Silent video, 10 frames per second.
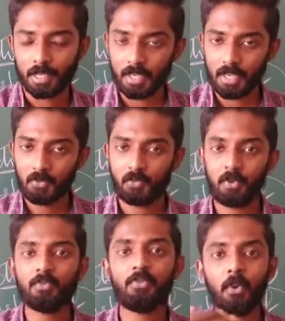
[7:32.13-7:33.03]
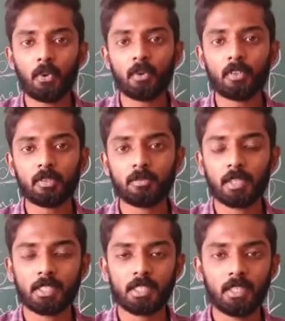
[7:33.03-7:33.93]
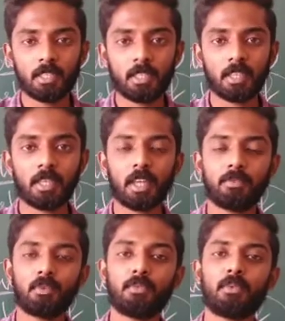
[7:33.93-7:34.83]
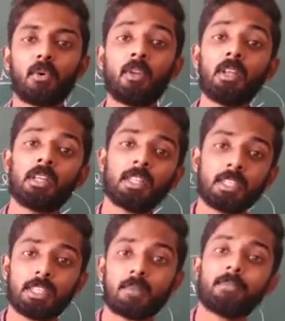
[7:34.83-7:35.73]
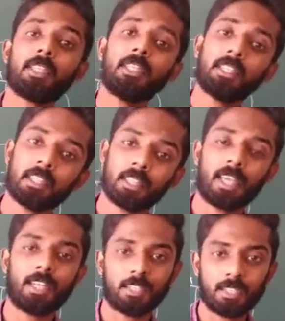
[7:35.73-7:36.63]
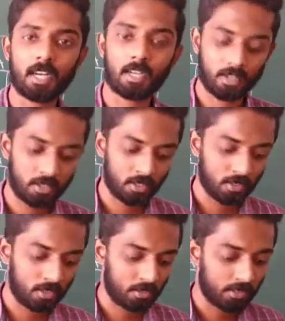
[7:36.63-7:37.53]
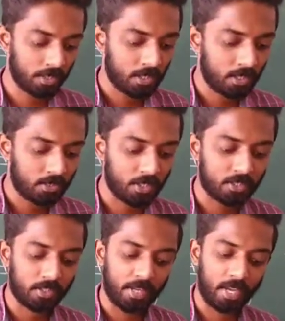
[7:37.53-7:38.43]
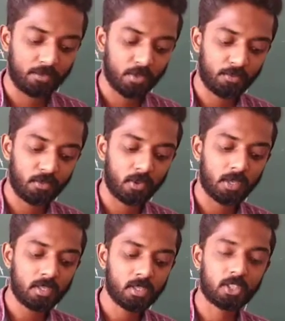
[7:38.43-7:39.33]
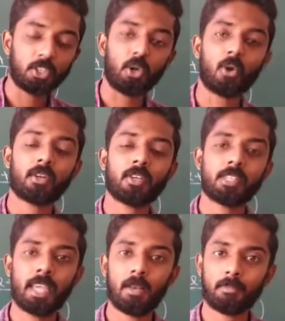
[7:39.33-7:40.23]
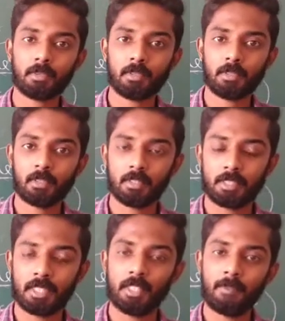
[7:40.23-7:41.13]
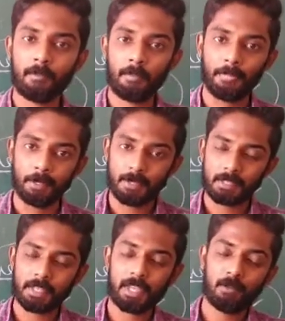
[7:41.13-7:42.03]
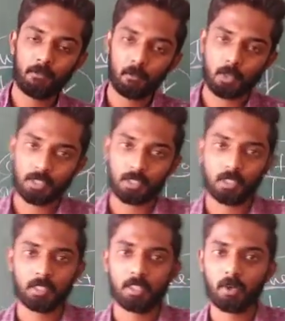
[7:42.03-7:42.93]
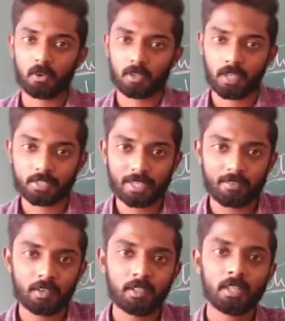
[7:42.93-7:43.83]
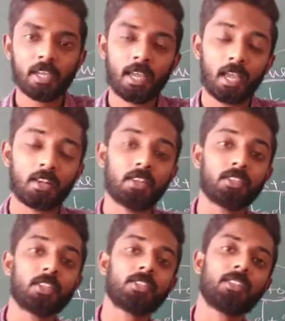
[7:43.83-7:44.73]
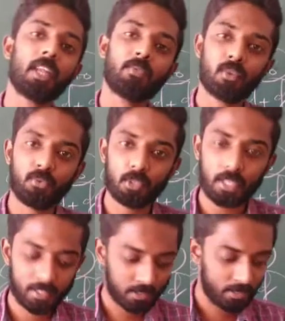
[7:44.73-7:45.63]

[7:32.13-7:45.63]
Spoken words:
Grateful for means grateful for something that is done. See, she is grateful for her daughter's help. See, there is a help which the daughter has given, and she is grateful for that.